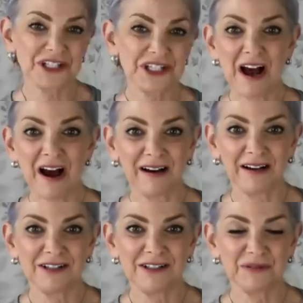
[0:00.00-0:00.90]
young and
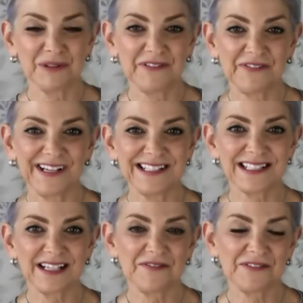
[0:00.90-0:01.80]
doing fun stuff
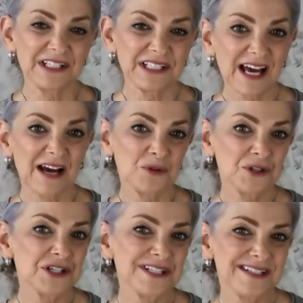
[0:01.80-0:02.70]
because that
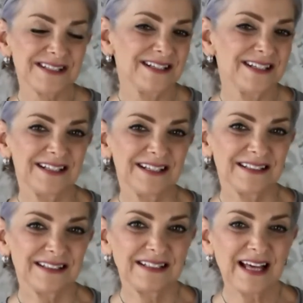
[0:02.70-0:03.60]
was
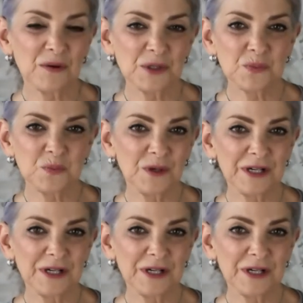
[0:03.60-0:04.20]
that was right